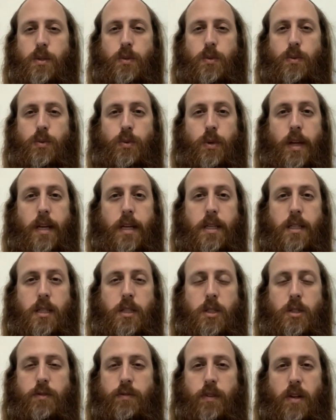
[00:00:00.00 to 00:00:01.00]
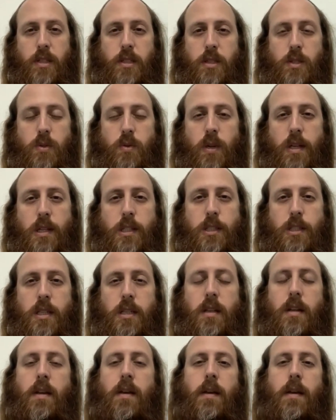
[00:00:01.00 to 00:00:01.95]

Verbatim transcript: rage, frustration,